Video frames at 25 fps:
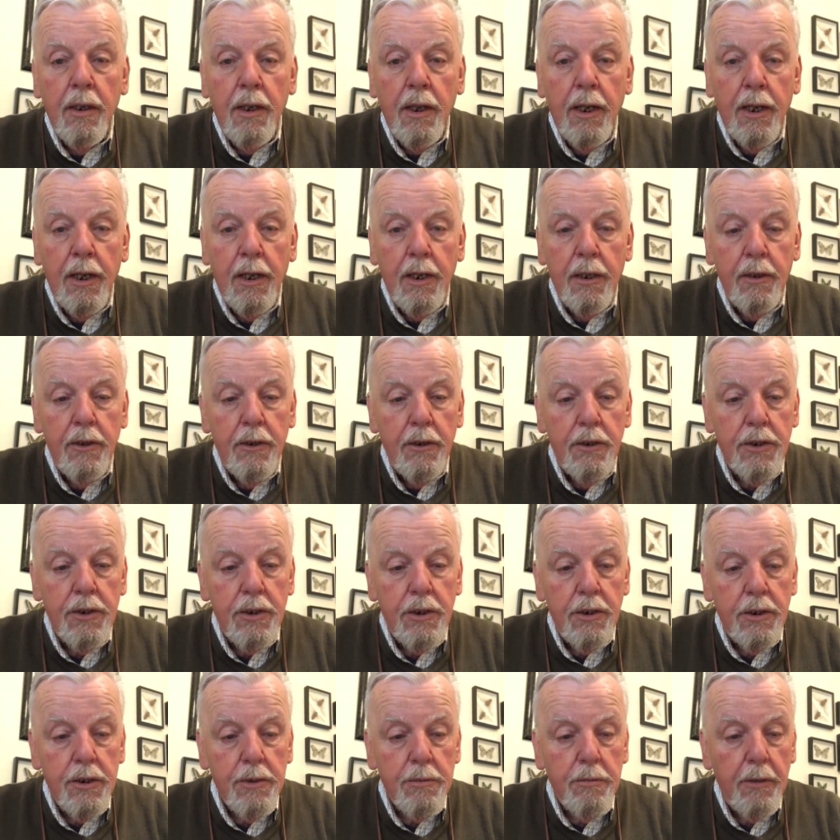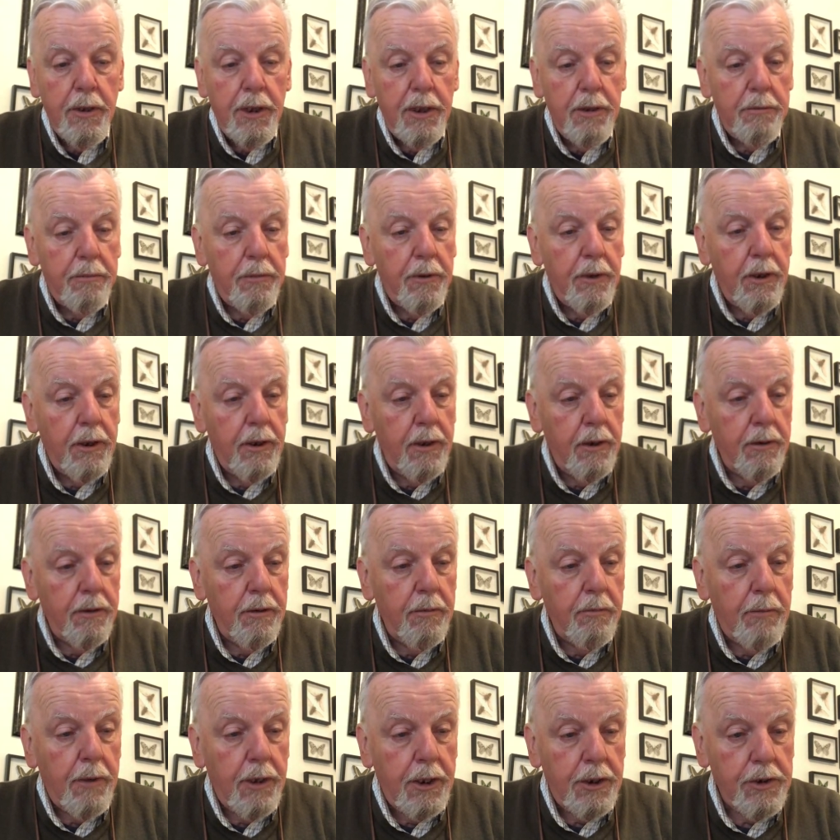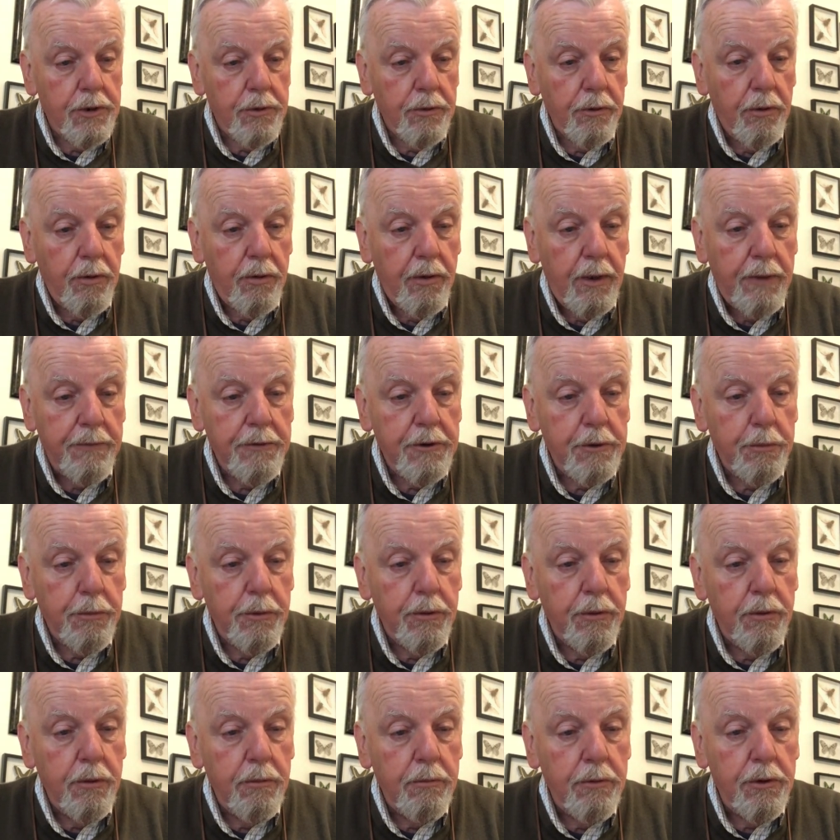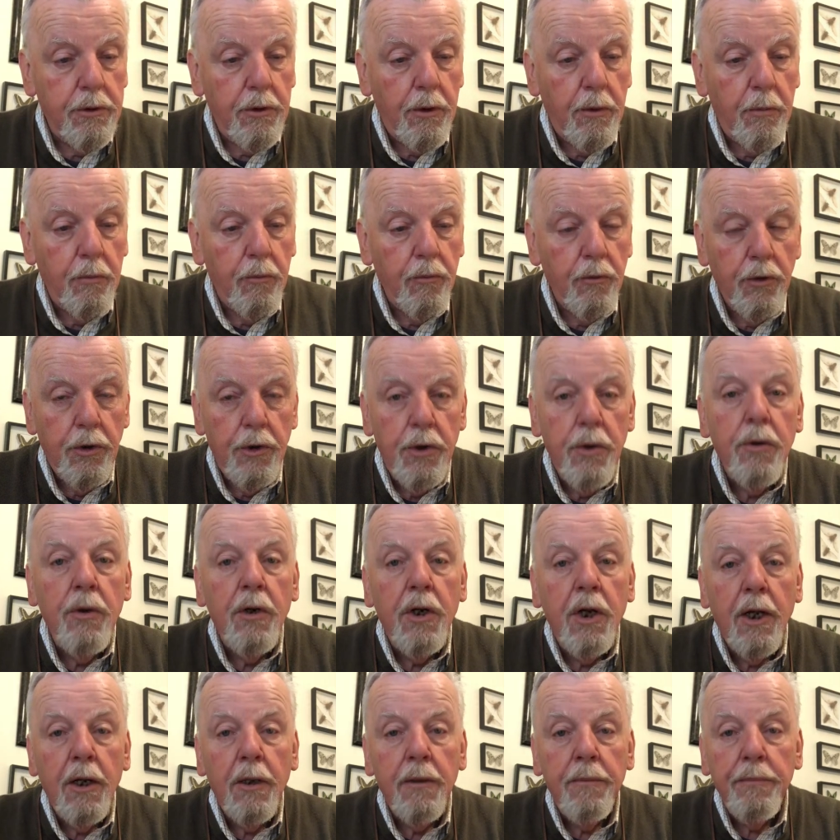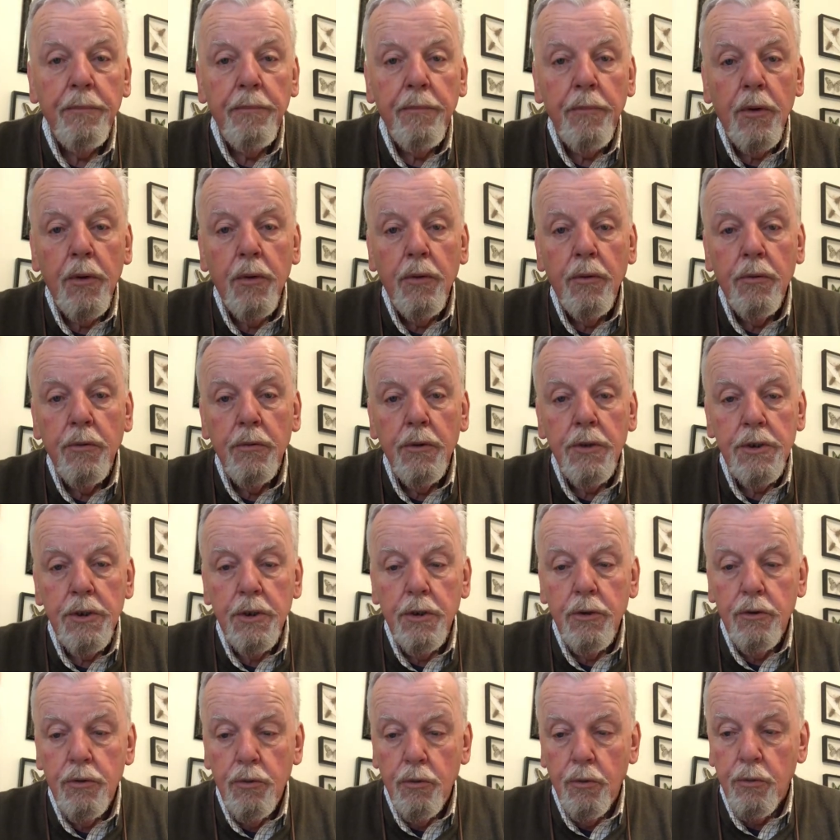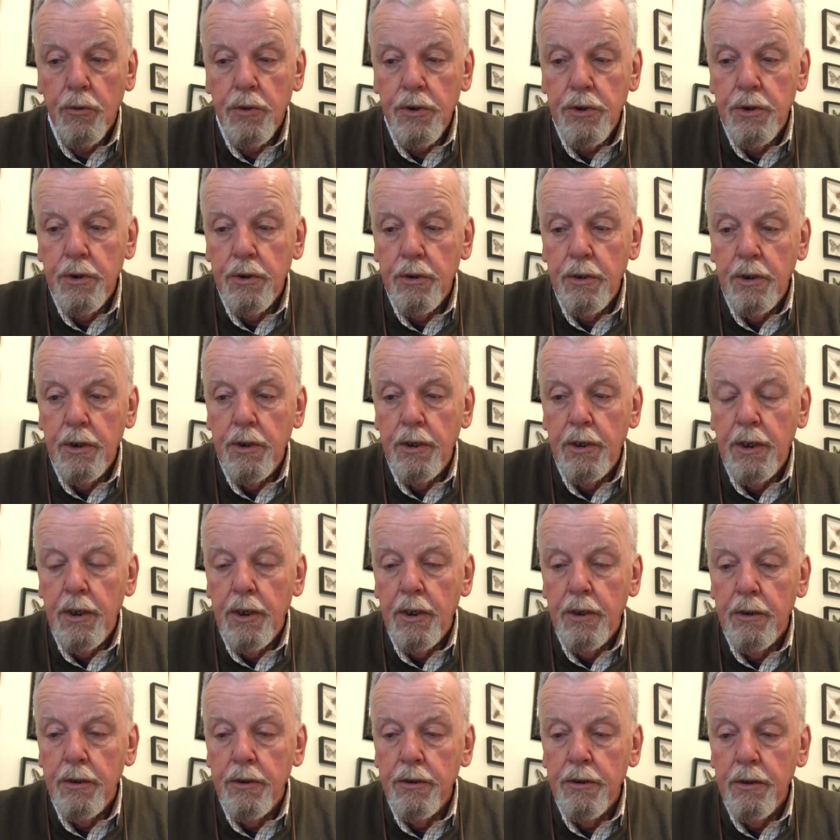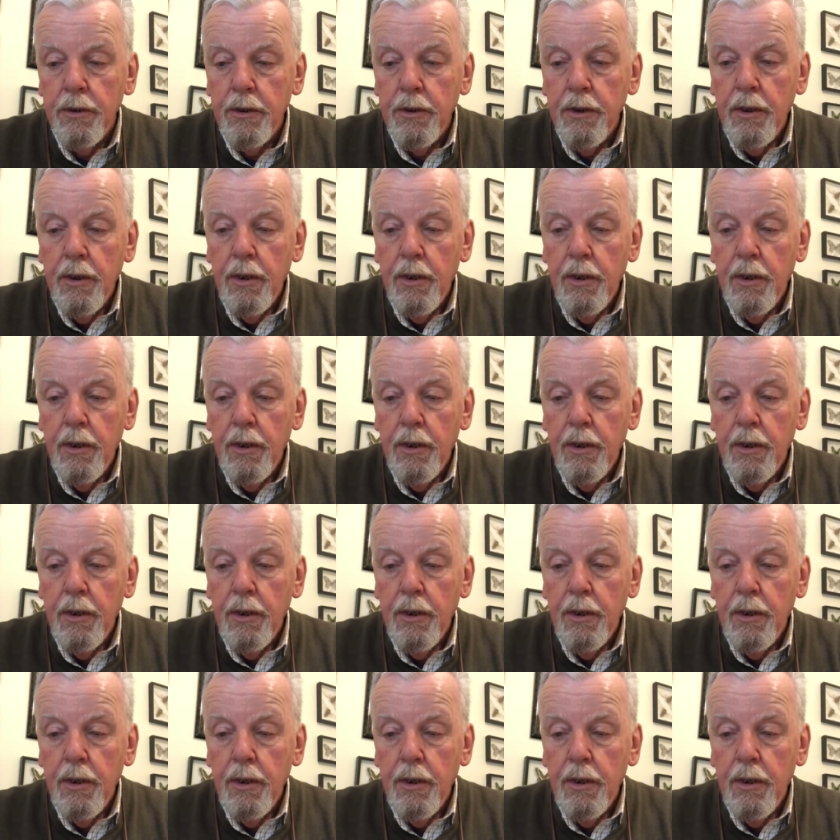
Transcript: And this is made by the master craftsman Tom Ragula, who is in Dorset in England.